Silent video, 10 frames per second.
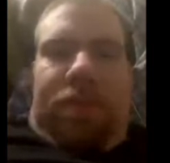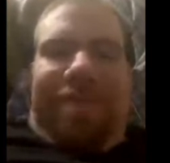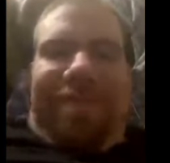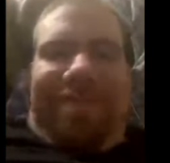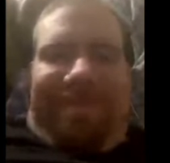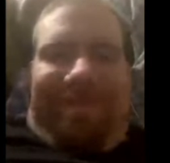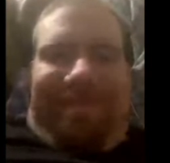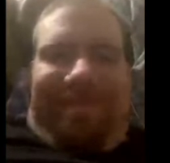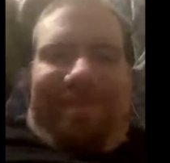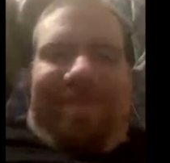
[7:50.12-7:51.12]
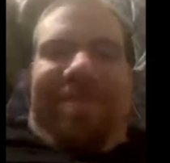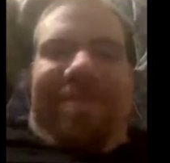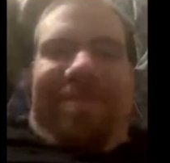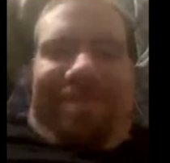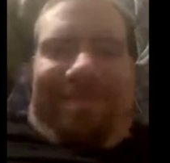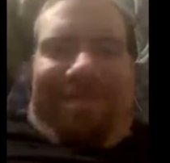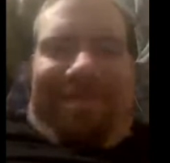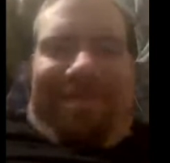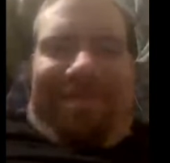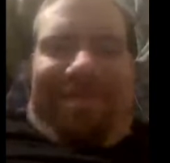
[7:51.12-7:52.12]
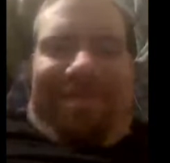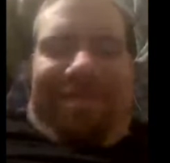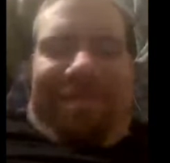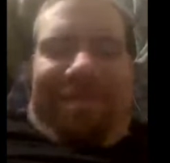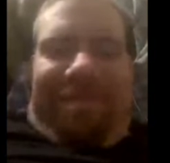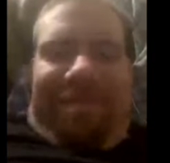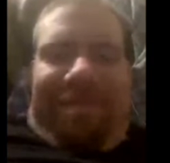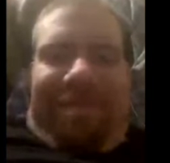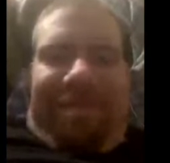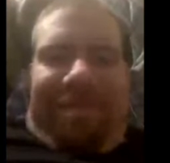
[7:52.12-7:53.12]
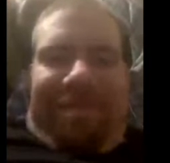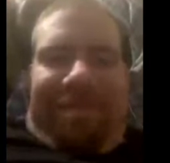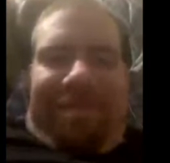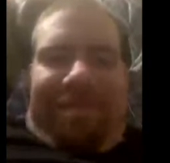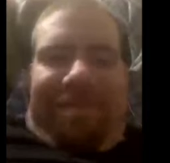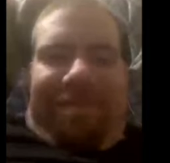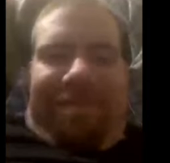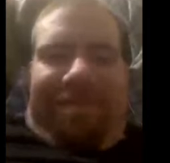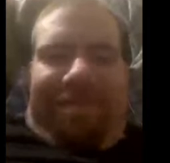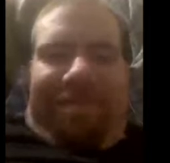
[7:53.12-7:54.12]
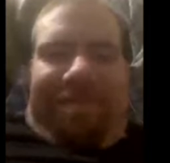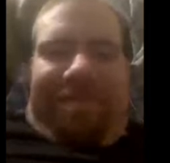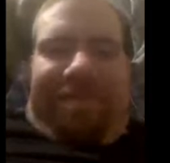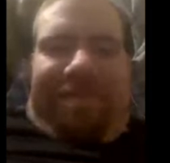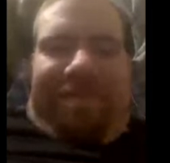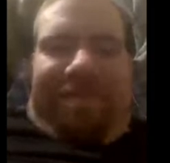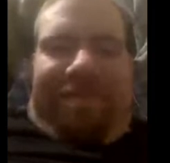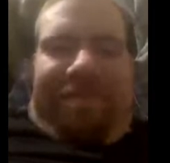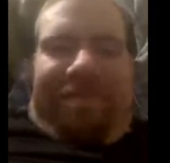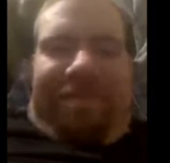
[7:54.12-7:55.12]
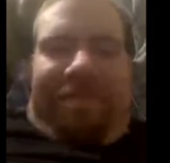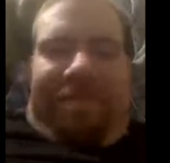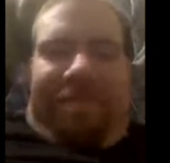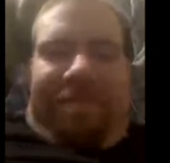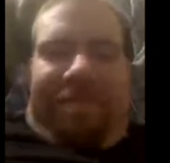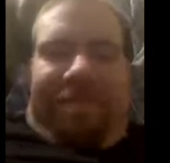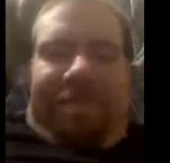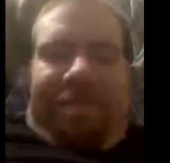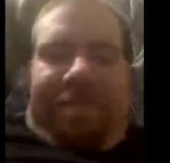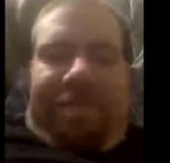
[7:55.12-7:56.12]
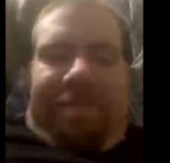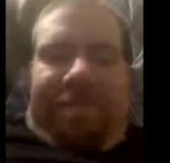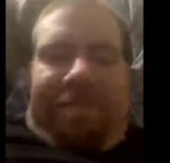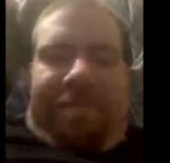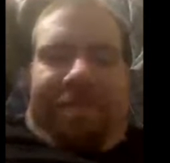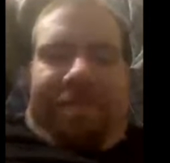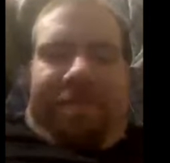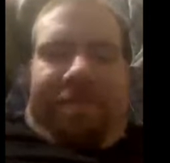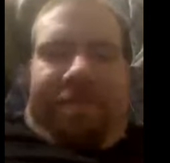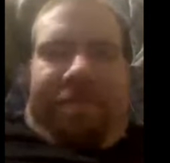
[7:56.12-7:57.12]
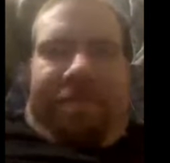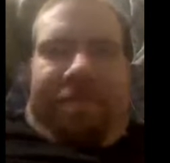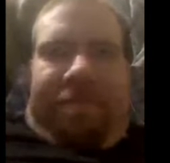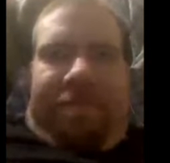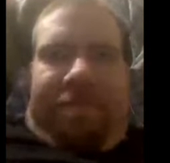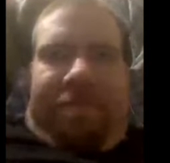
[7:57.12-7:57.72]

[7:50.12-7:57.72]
[no speech]